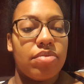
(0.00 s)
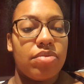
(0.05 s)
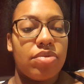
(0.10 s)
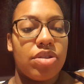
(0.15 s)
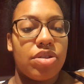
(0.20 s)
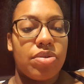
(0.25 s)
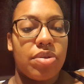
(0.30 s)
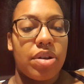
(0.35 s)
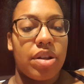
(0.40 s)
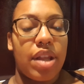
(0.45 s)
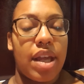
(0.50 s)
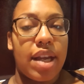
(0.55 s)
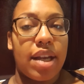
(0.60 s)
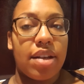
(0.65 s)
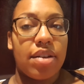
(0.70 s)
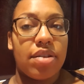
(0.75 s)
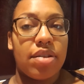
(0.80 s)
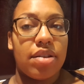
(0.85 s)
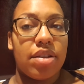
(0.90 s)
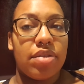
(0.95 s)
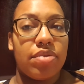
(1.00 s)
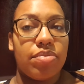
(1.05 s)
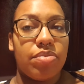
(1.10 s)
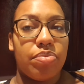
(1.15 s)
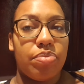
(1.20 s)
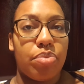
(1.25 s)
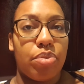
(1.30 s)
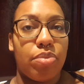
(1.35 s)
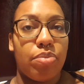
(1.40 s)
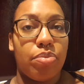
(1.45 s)
sort of like
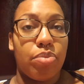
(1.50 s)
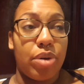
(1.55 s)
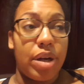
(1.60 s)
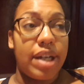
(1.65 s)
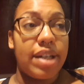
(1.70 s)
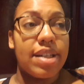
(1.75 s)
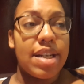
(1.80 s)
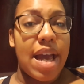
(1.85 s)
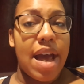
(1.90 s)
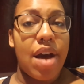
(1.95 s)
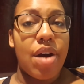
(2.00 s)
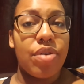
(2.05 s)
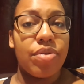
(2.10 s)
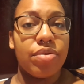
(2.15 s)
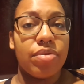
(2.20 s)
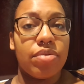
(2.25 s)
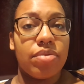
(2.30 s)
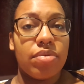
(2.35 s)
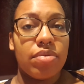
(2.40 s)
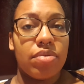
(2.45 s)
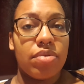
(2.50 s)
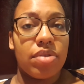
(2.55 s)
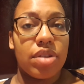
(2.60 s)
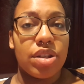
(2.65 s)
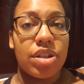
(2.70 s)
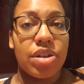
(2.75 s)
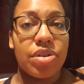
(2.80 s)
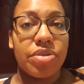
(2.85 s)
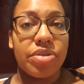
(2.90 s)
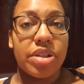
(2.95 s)
bring down
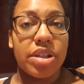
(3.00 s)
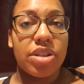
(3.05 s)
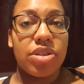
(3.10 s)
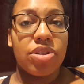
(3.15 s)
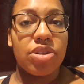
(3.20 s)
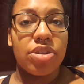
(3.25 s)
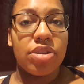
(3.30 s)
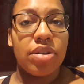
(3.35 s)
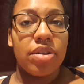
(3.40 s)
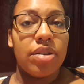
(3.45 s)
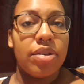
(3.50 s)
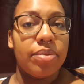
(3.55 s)
the dosage.